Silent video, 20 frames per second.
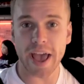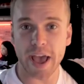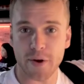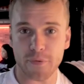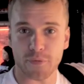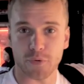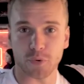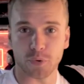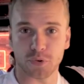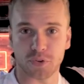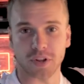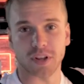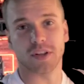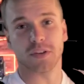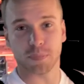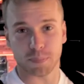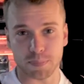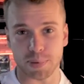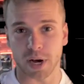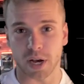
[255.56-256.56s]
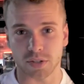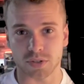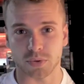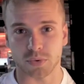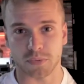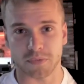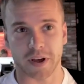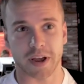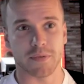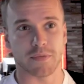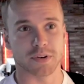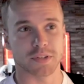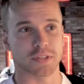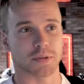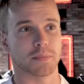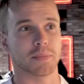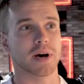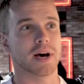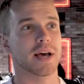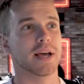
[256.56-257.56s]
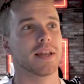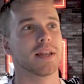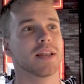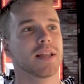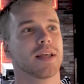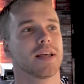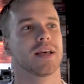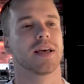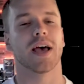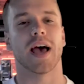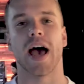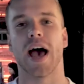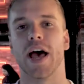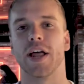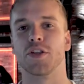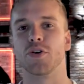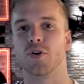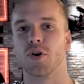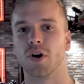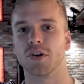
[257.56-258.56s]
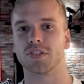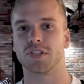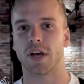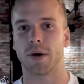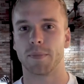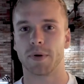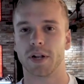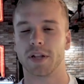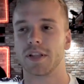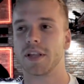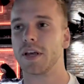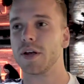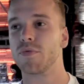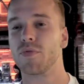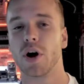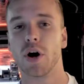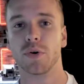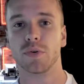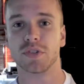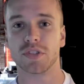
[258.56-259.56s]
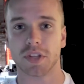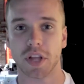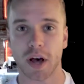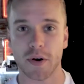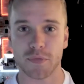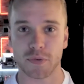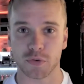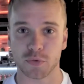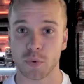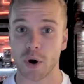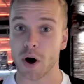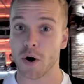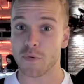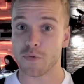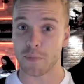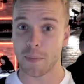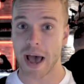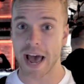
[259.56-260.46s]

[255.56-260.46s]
Air Forces, personal favorites of mine. And you've got some of the D Rose stuff as well from